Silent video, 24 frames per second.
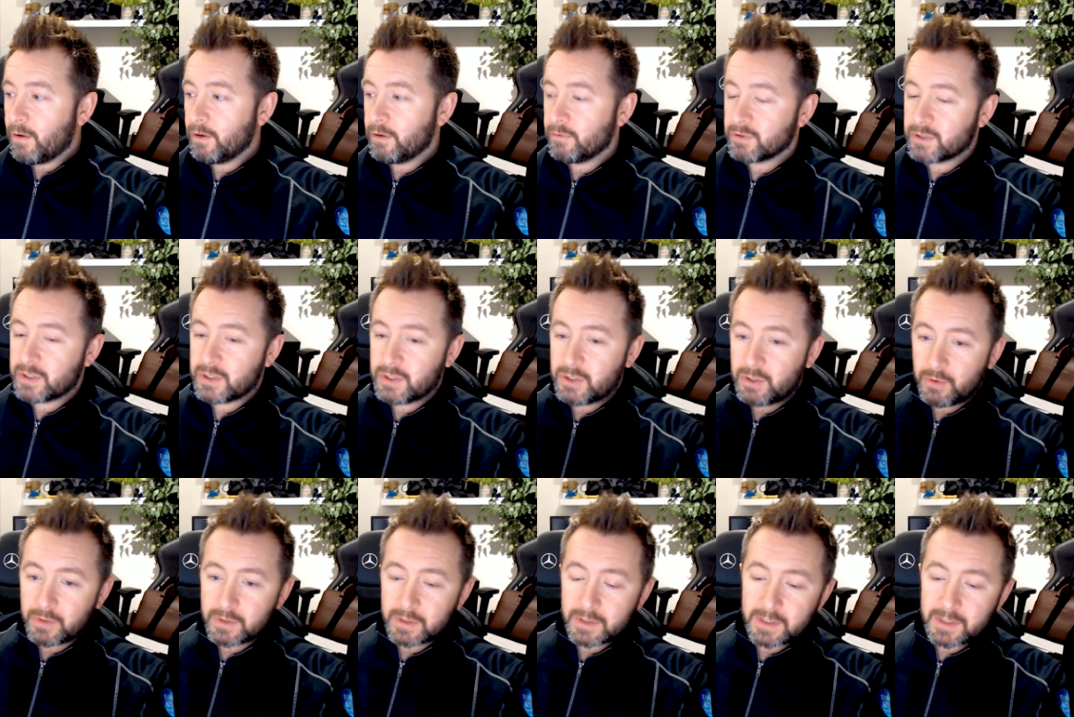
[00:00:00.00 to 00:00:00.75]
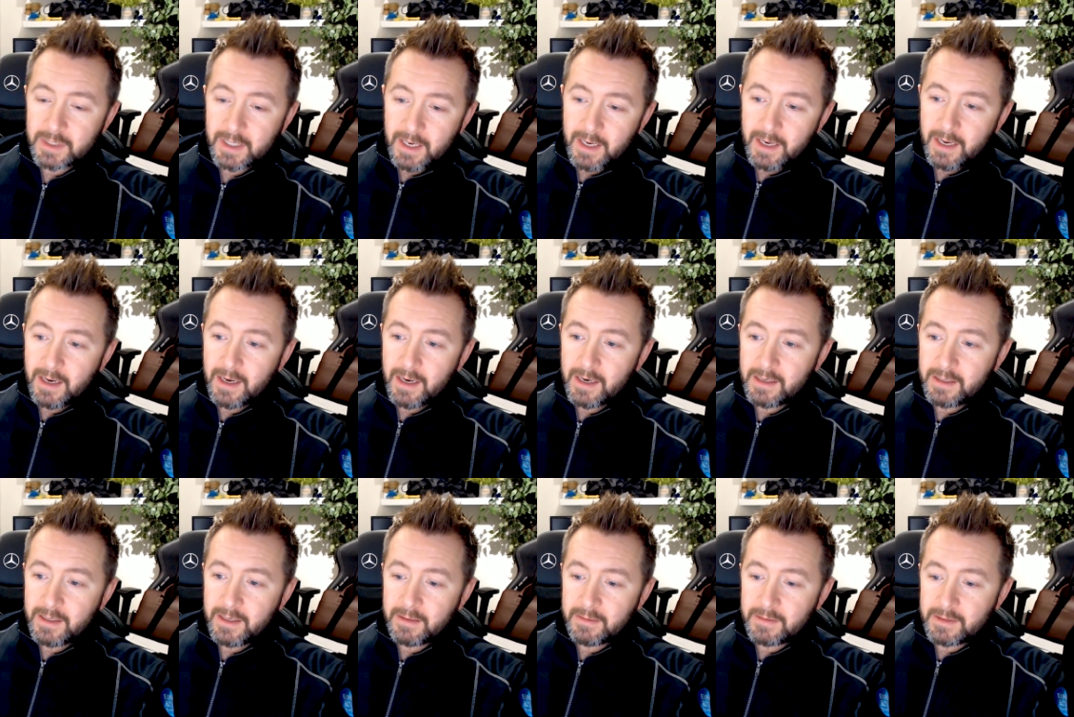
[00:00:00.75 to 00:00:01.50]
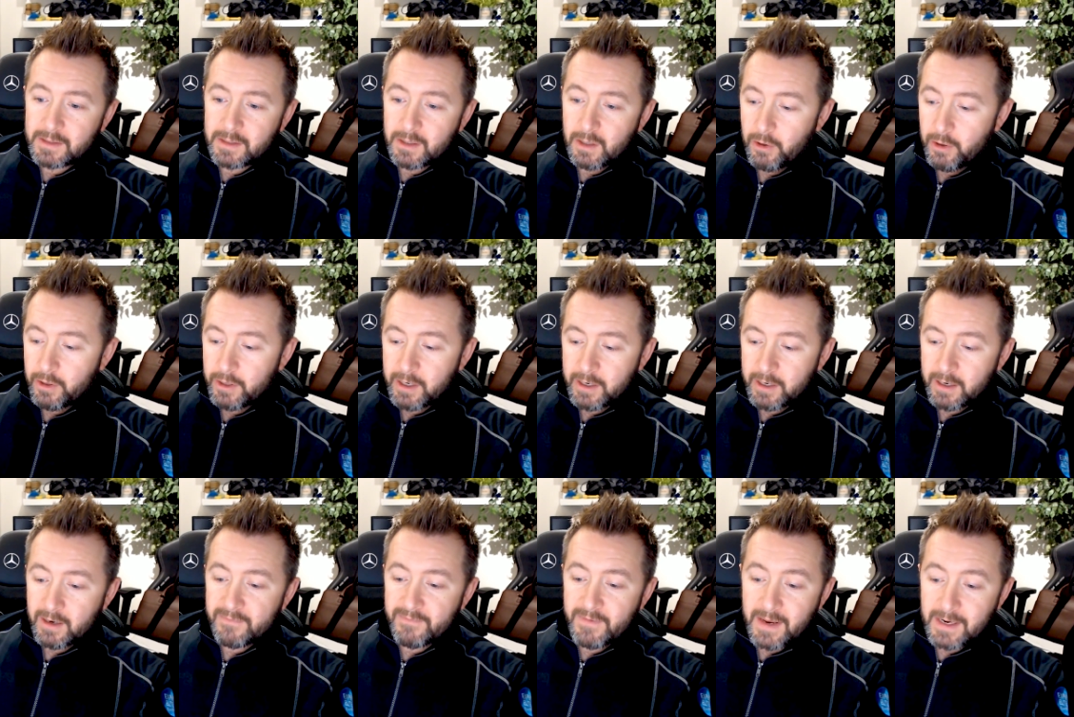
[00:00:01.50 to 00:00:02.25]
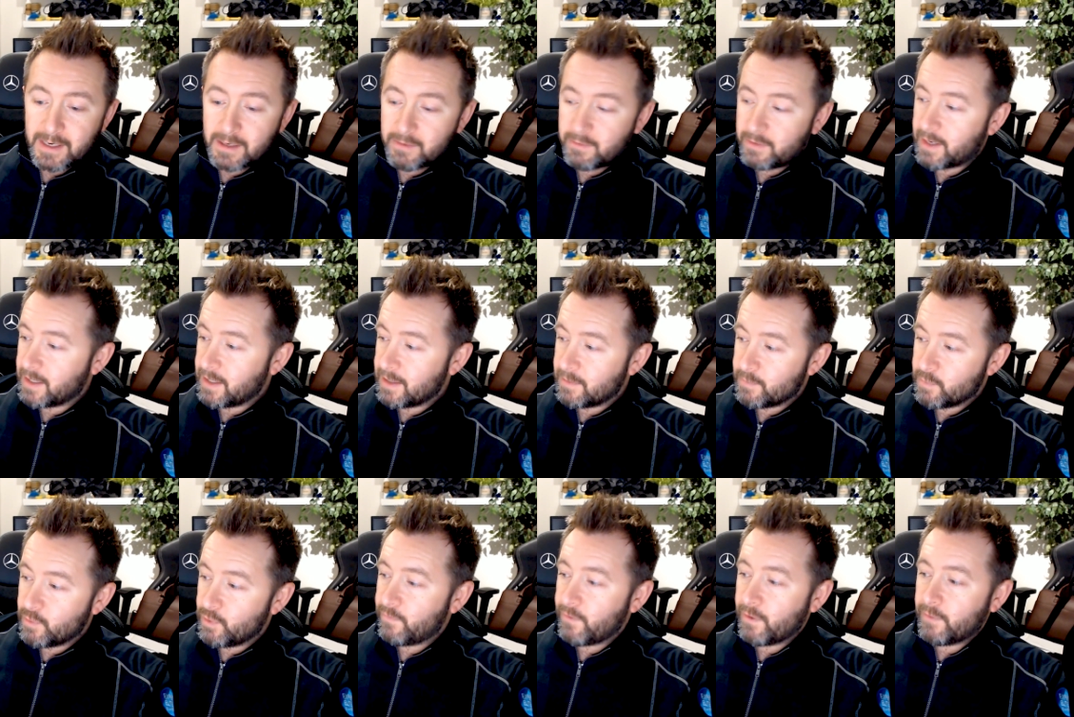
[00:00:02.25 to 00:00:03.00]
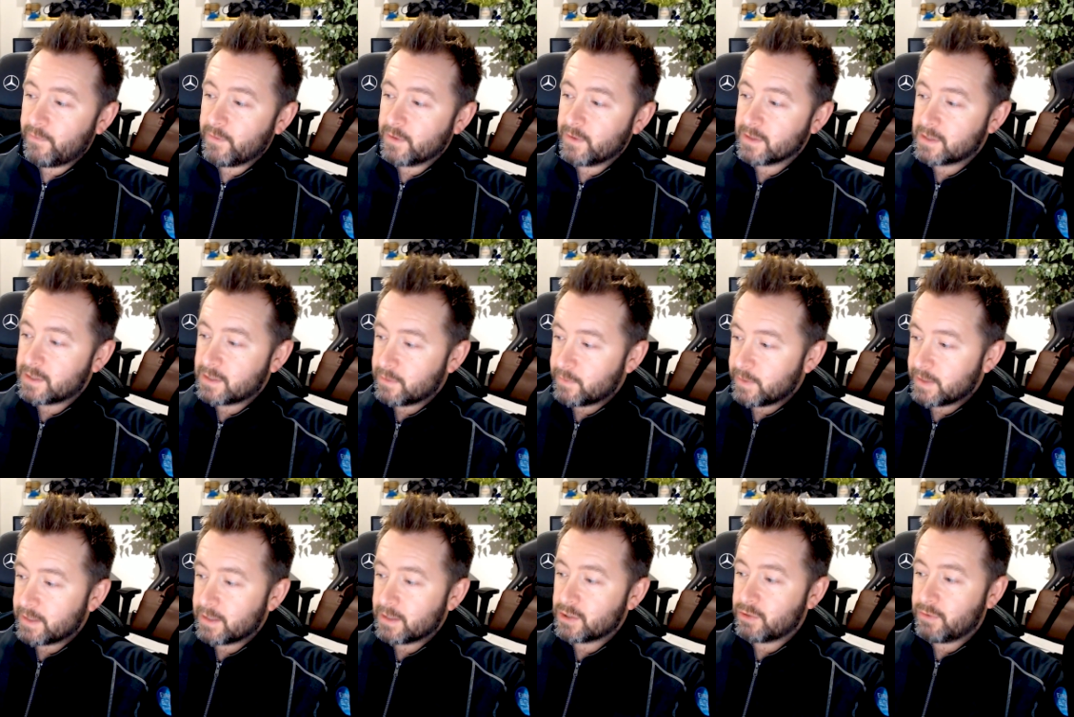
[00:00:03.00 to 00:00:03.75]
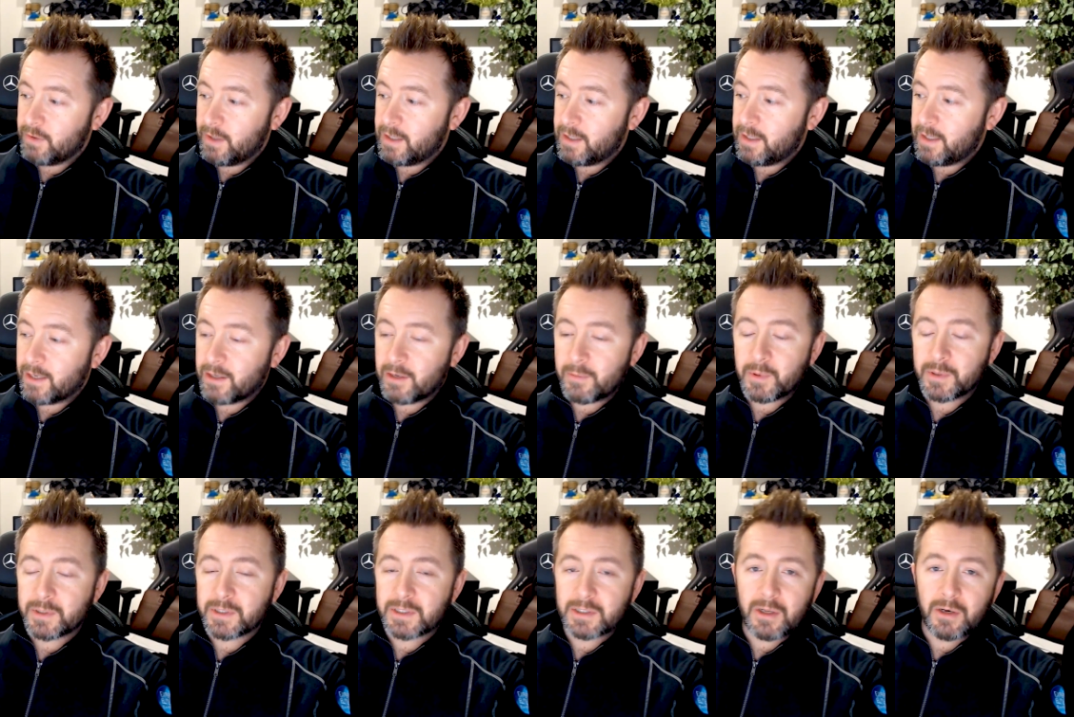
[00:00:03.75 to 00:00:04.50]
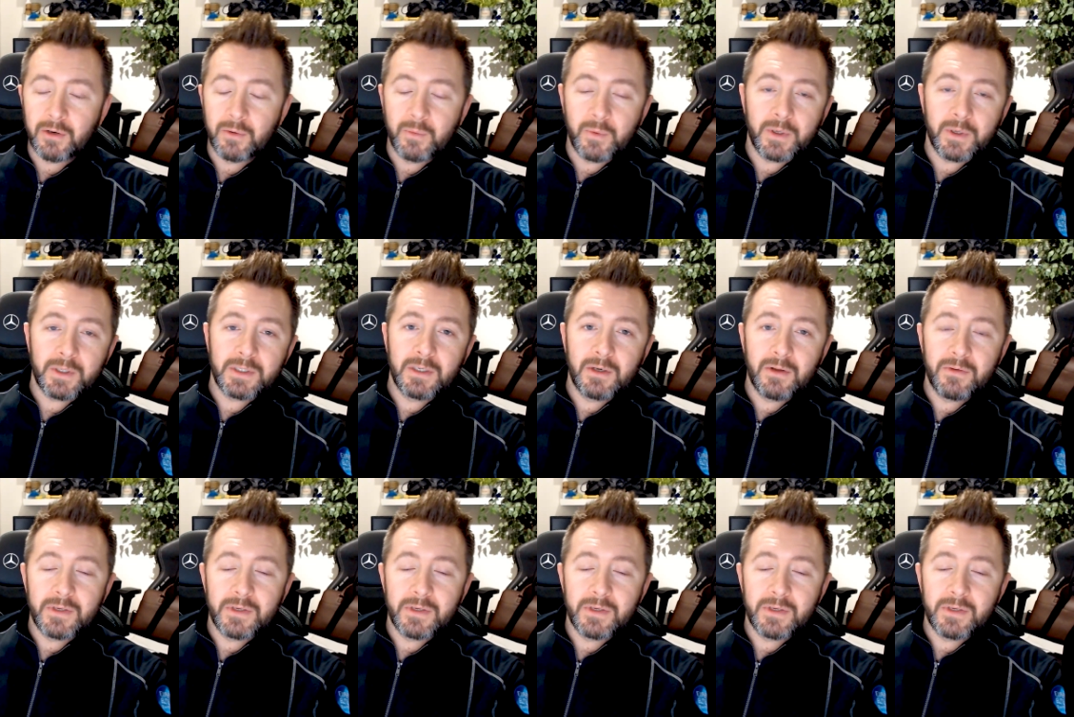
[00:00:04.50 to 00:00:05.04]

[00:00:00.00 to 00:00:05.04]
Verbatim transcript: or you're a student and you learn an Inventor and then you move off into industry and you end up on SOLIDWORKS.